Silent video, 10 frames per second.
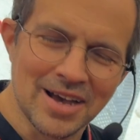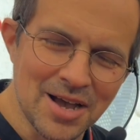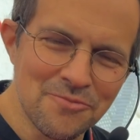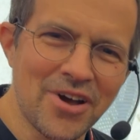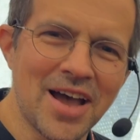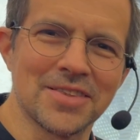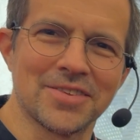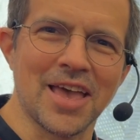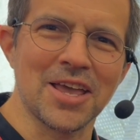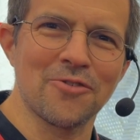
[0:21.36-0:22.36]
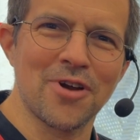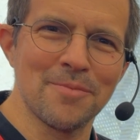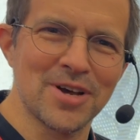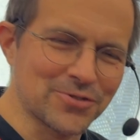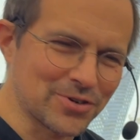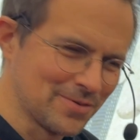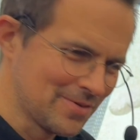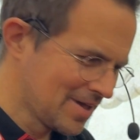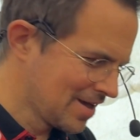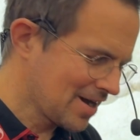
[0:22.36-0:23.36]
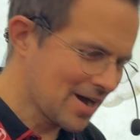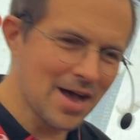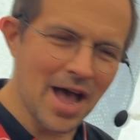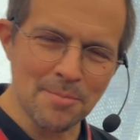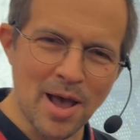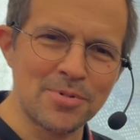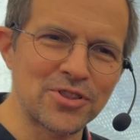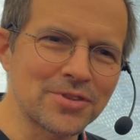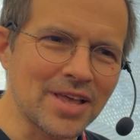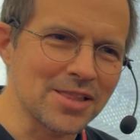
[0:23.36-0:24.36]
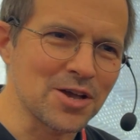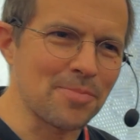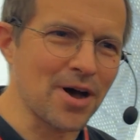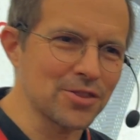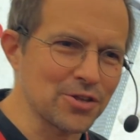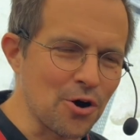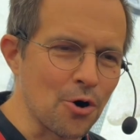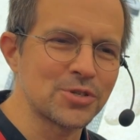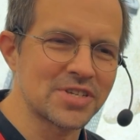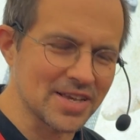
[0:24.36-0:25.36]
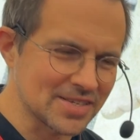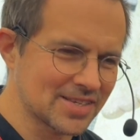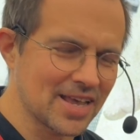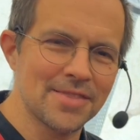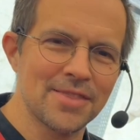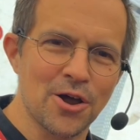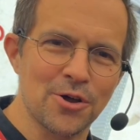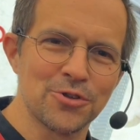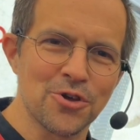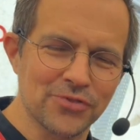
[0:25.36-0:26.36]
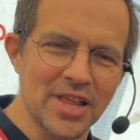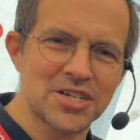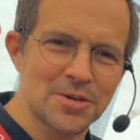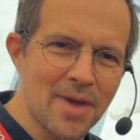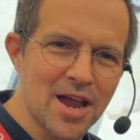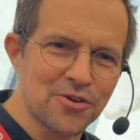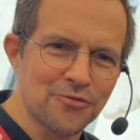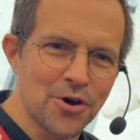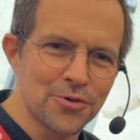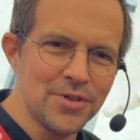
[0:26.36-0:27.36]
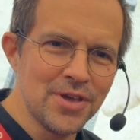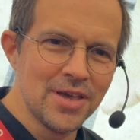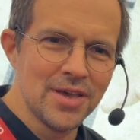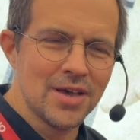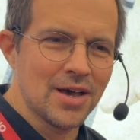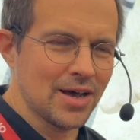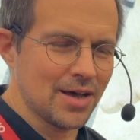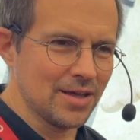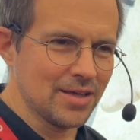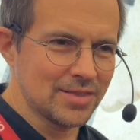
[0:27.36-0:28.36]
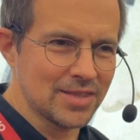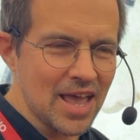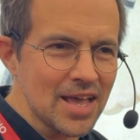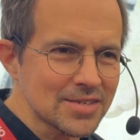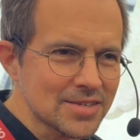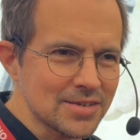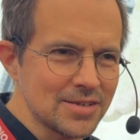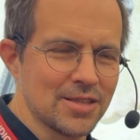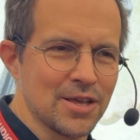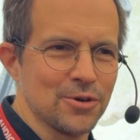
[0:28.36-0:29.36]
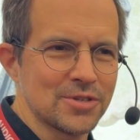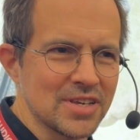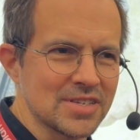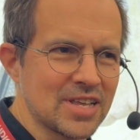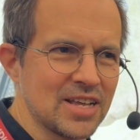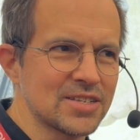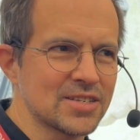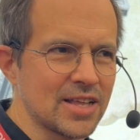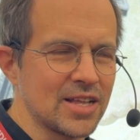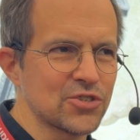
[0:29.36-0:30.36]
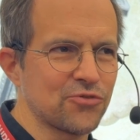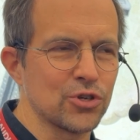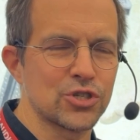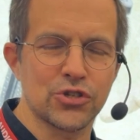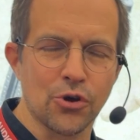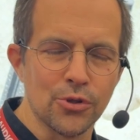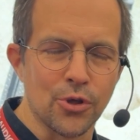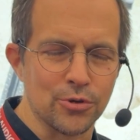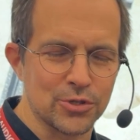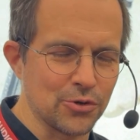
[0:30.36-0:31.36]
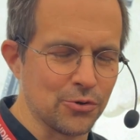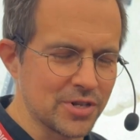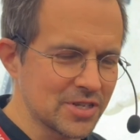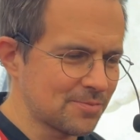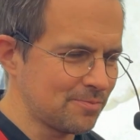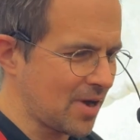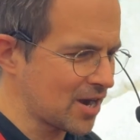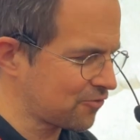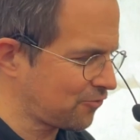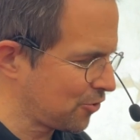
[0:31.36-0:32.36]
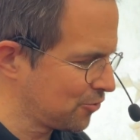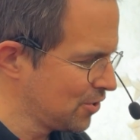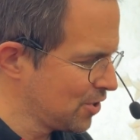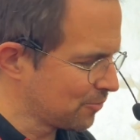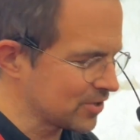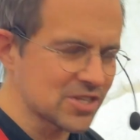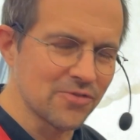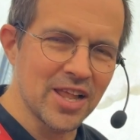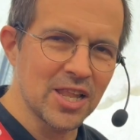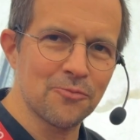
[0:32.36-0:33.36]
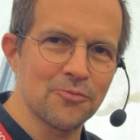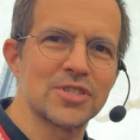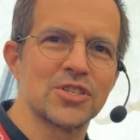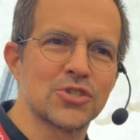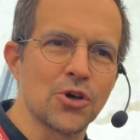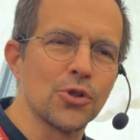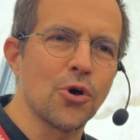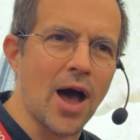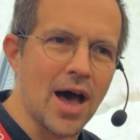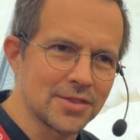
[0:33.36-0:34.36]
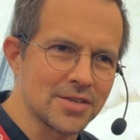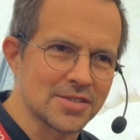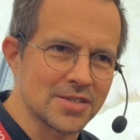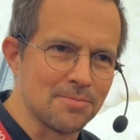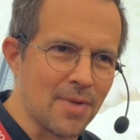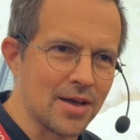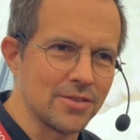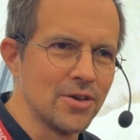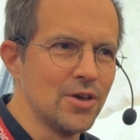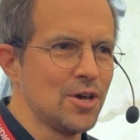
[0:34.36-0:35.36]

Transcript: I'm fine, thank you very much. I'm happy to tell you about the OC S10, our new flagship microphone. The S in the OC S10 stands for solo, so this microphone was developed with the solo artist in mind,